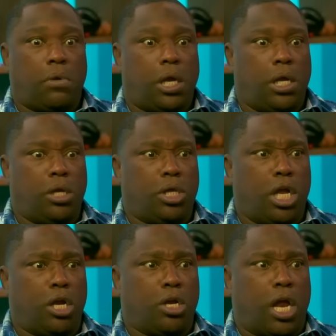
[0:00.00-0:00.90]
I ain't
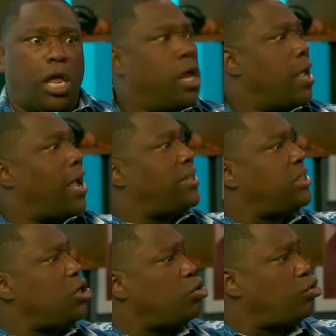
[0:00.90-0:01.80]
think of that. I
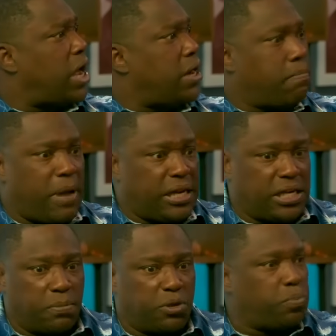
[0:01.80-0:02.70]
said, you're trying to make
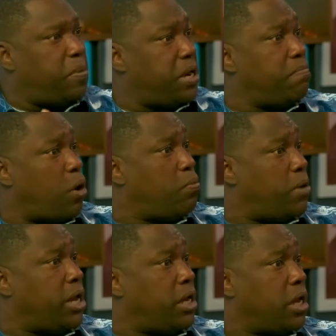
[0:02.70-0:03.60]
them spend more
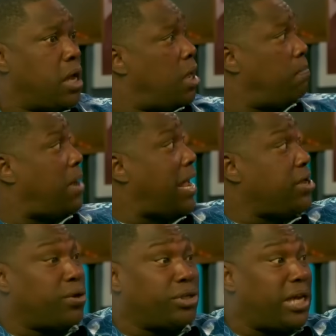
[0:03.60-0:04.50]
money. Why are
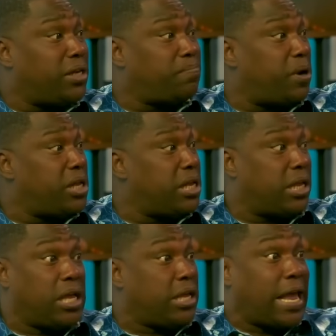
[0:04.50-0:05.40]
you going to tell his brother
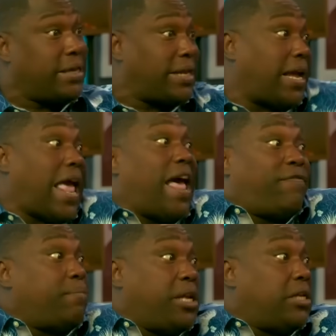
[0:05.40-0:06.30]
he can't take
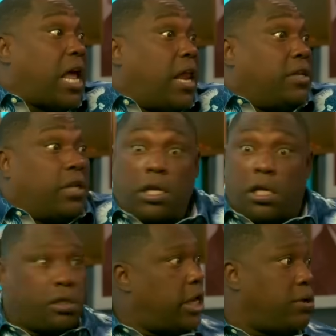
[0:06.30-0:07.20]
$500,000?
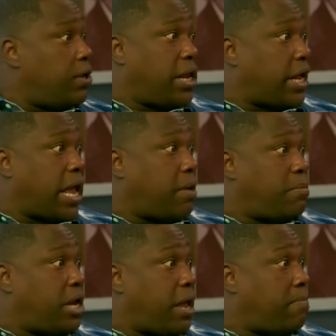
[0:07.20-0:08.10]
They don't get that kind of
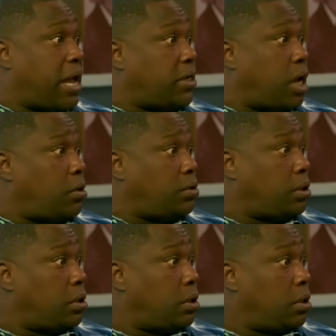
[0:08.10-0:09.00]
money at
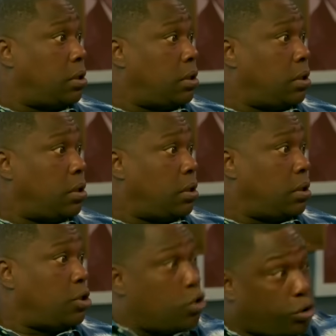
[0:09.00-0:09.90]
McDonald's.
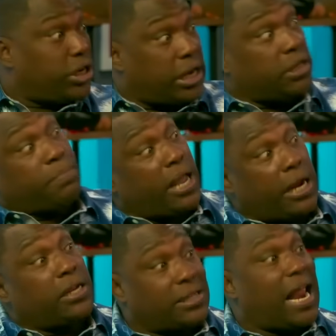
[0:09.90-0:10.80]
You going to tell this man
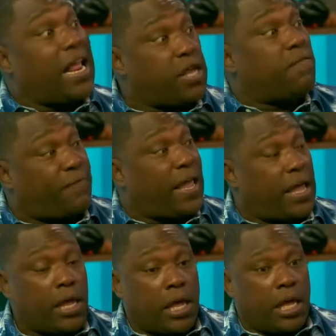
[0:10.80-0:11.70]
as a 9-year
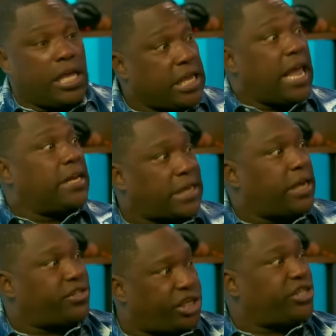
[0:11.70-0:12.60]
vet He can't
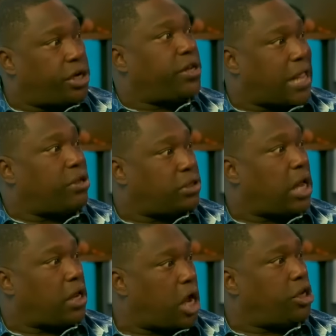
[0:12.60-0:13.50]
take a
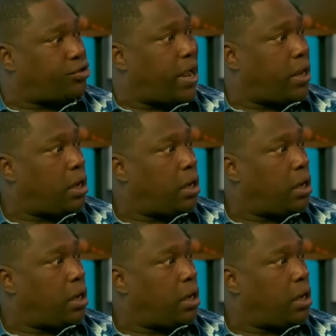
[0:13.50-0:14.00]
$600,000 contract?